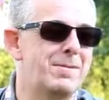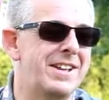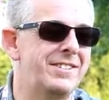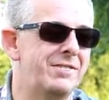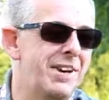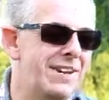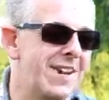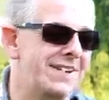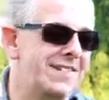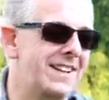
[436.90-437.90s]
Andy
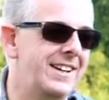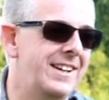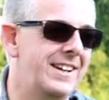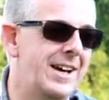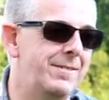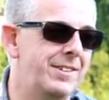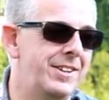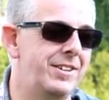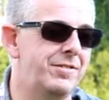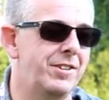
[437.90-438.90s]
Redhead. I'm
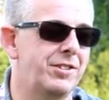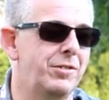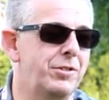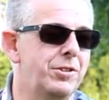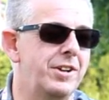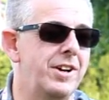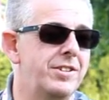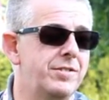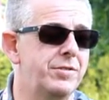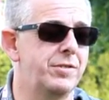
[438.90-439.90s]
the festival
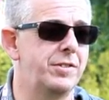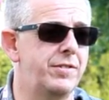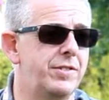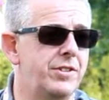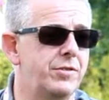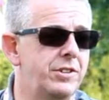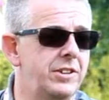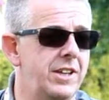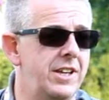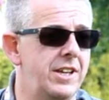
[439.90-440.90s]
organiser for the V Festival
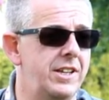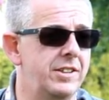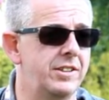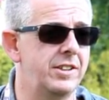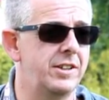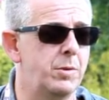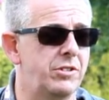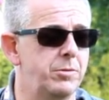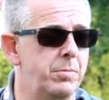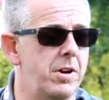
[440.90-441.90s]
in
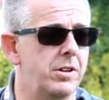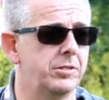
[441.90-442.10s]
Weston Park.